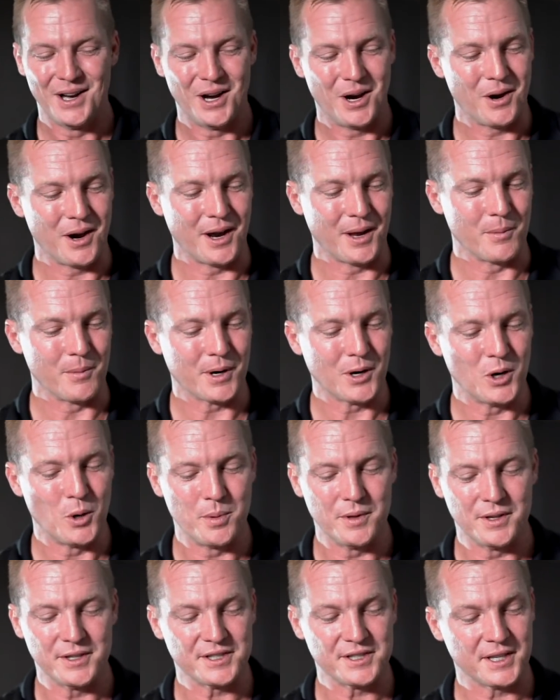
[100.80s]
All right, we're gonna
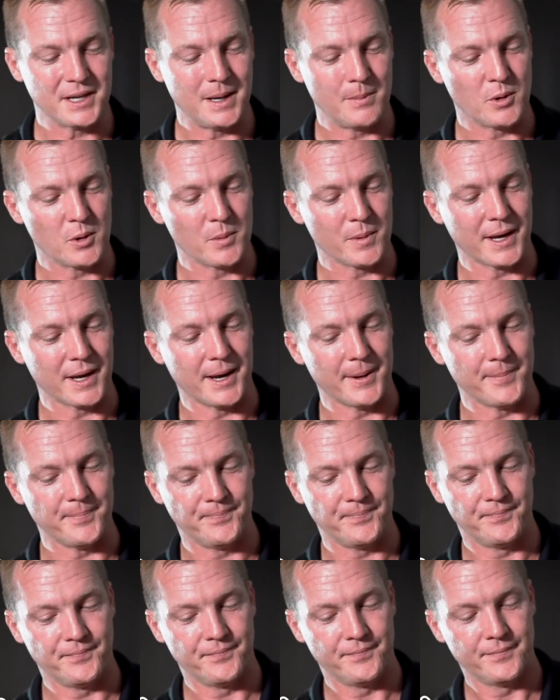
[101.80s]
open this thing up. What do we got?
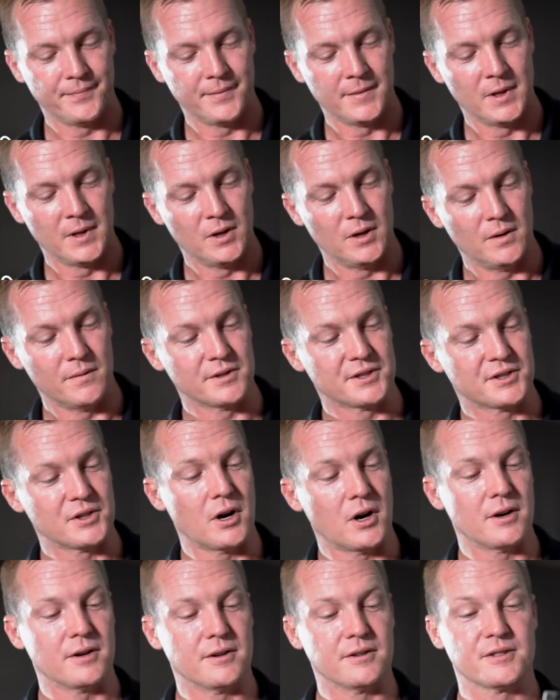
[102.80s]
Well, for
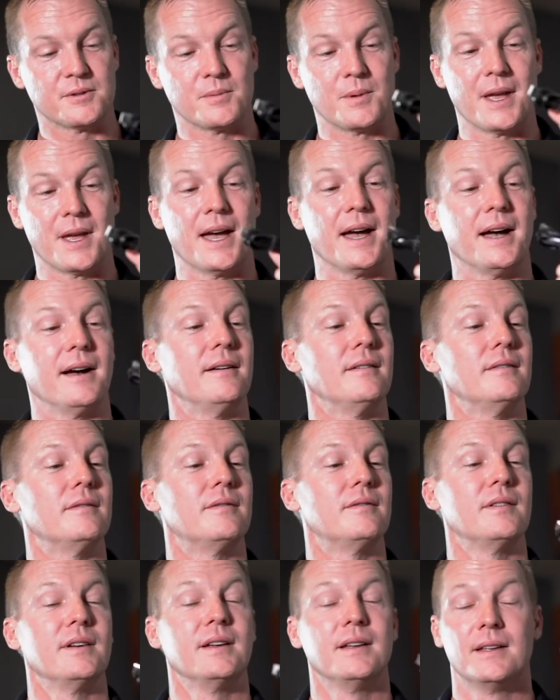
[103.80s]
starters, we
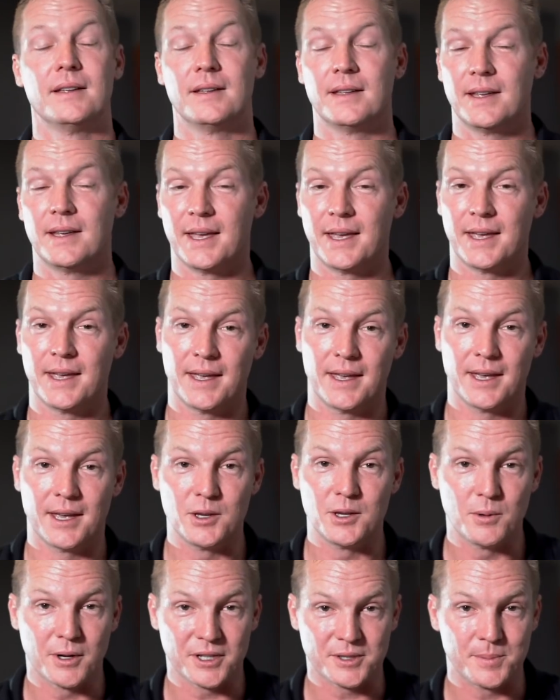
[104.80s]
have a
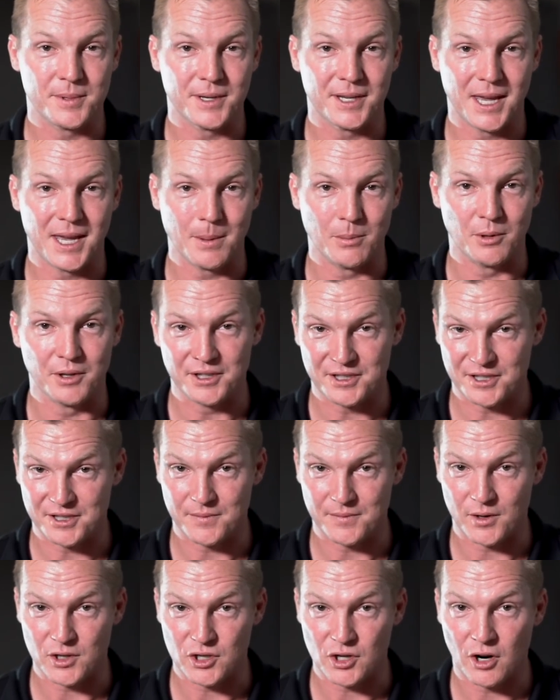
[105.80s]
USB cable. This is
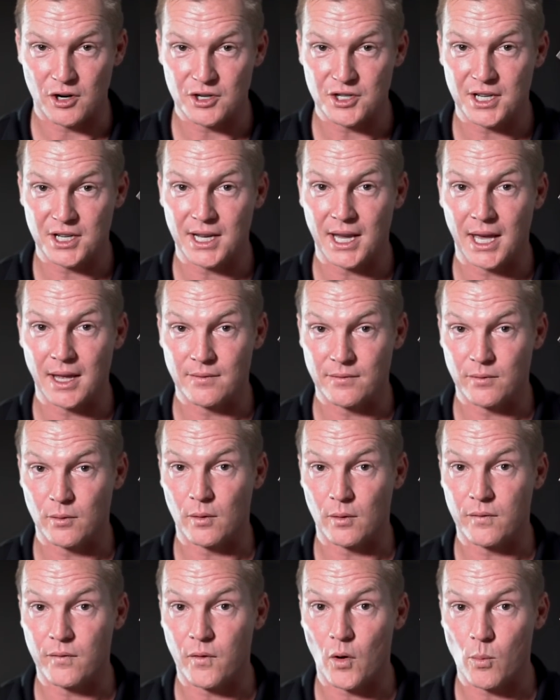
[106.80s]
for charging and
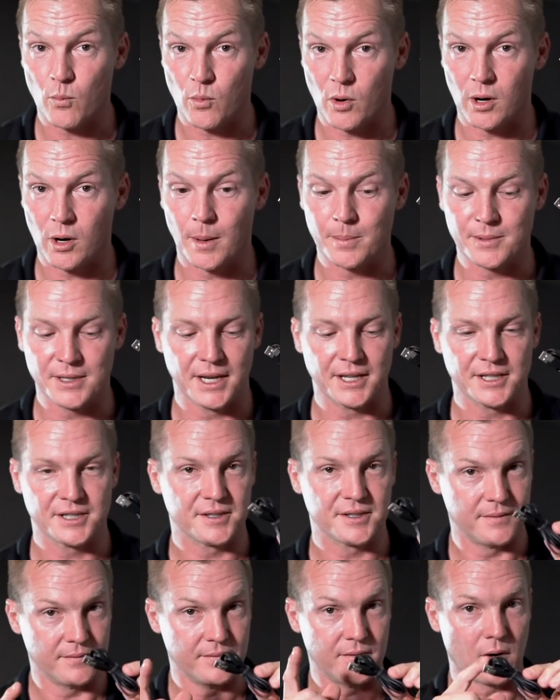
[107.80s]
for firmware
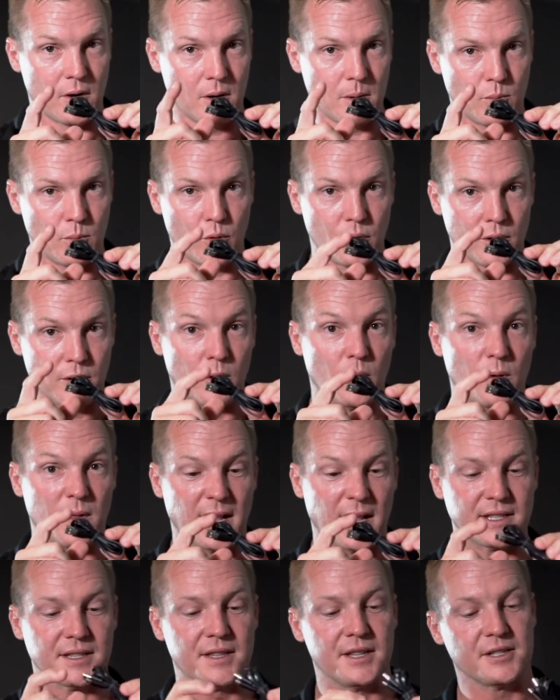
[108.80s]
updates. Very important. Hold
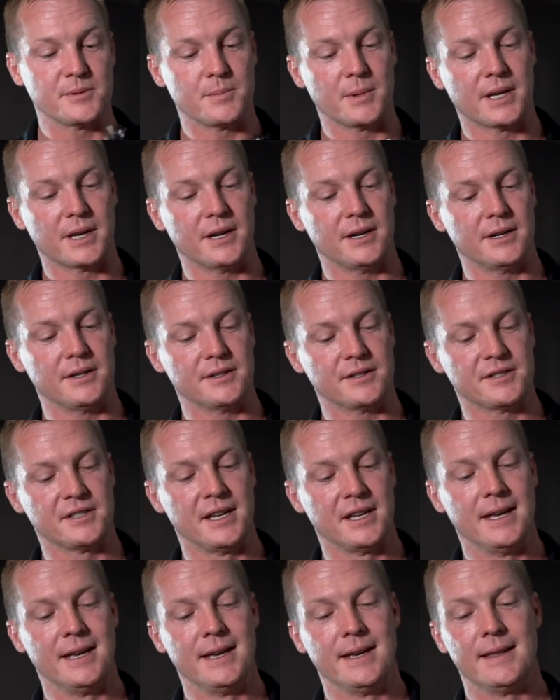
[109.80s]
on to this
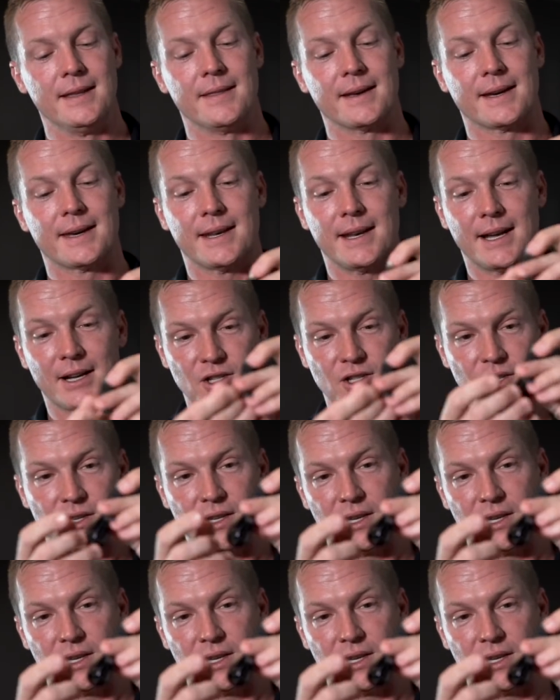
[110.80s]
because the connection